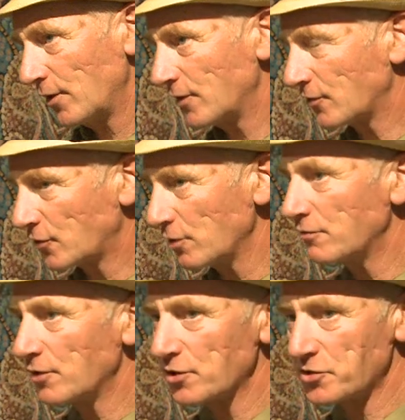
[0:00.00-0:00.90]
there's
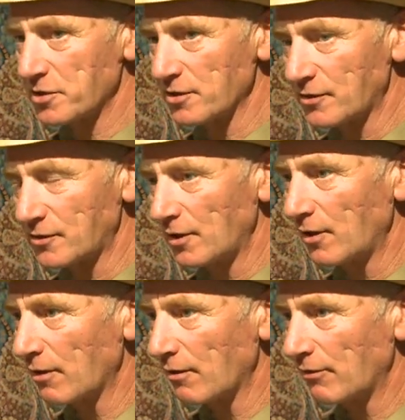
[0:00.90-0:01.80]
two versions
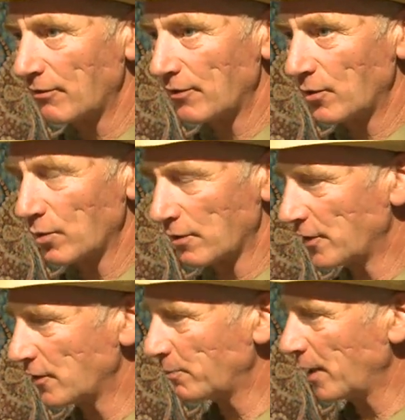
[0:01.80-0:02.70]
of all of
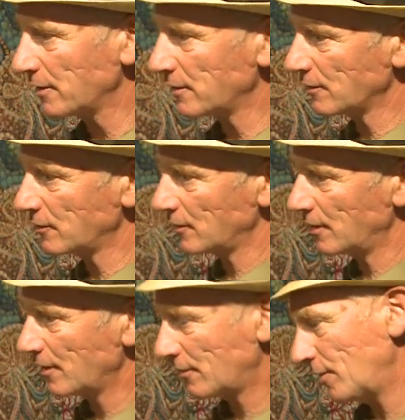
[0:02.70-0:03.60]
these paintings,
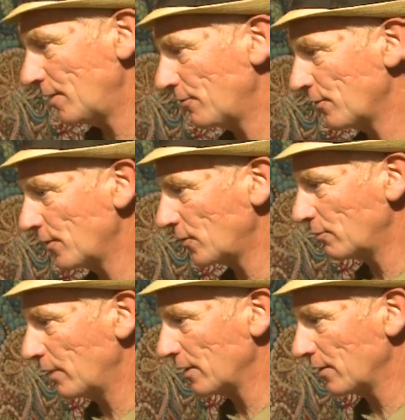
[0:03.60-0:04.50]
except for
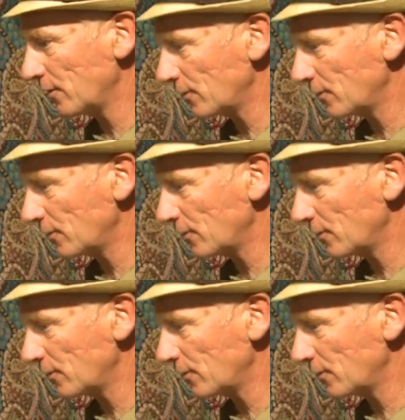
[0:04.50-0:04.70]
this one.